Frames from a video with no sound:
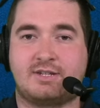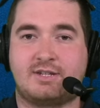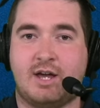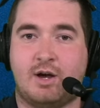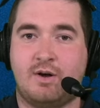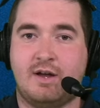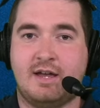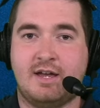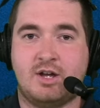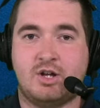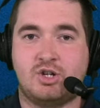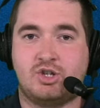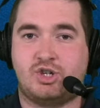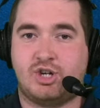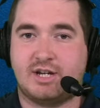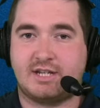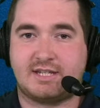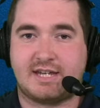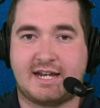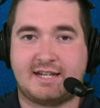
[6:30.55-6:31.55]
So
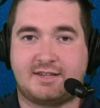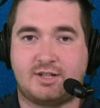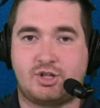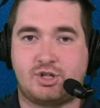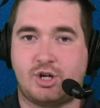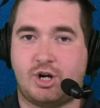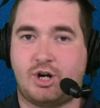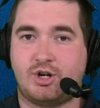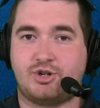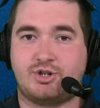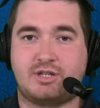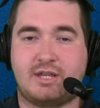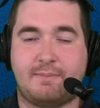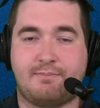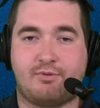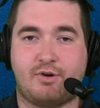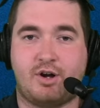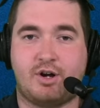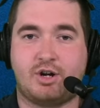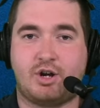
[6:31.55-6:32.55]
just like the Chargers, the
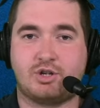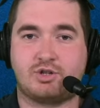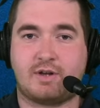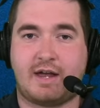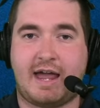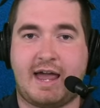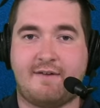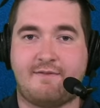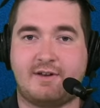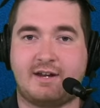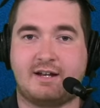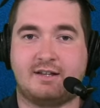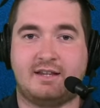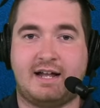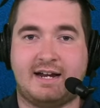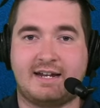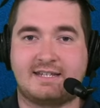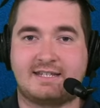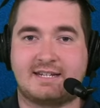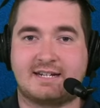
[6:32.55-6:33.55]
Broncos are having a
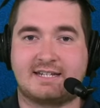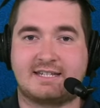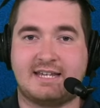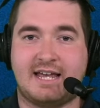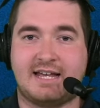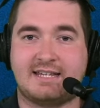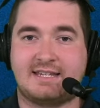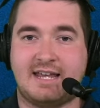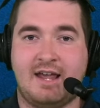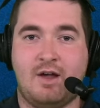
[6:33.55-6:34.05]
lot of success